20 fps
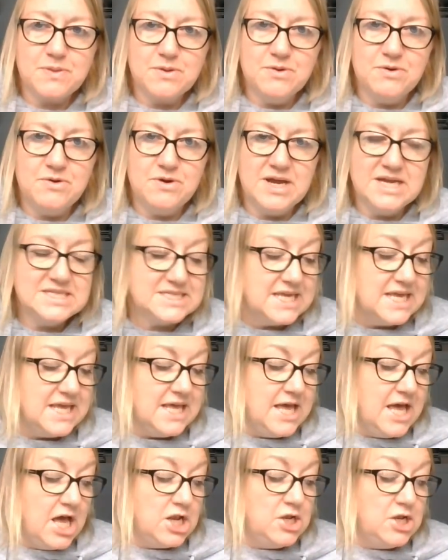All right.
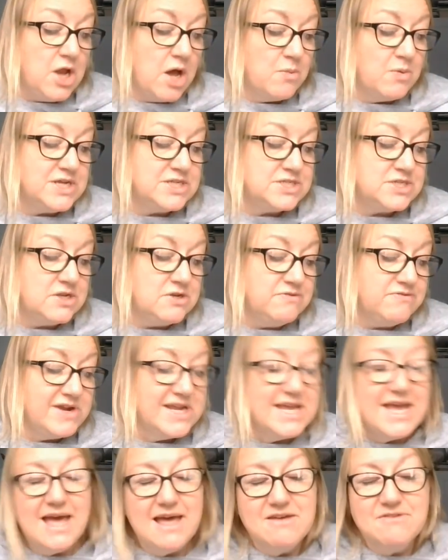I want you to look very
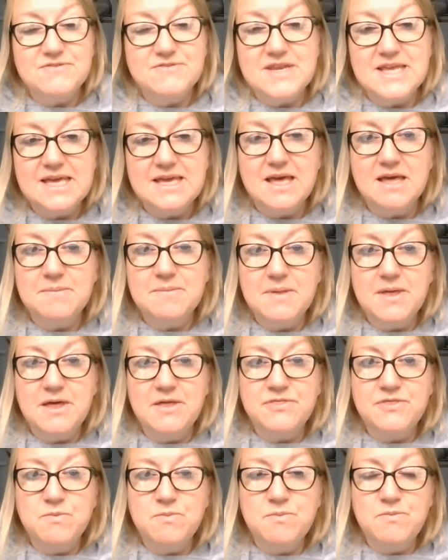carefully at
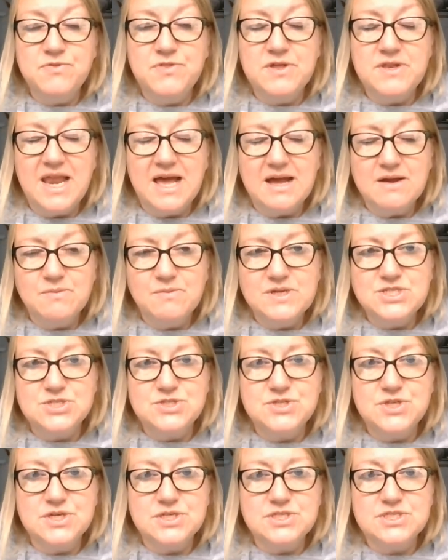the language
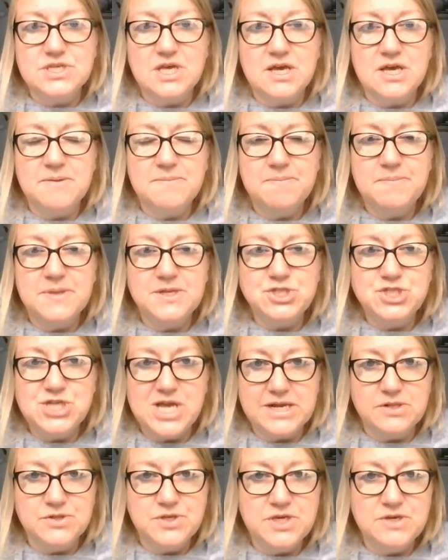that
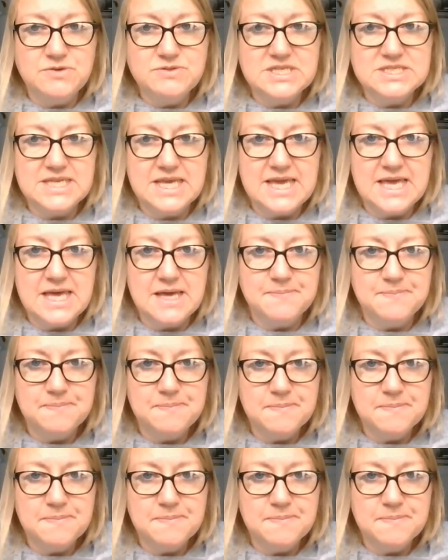Jekyll uses here.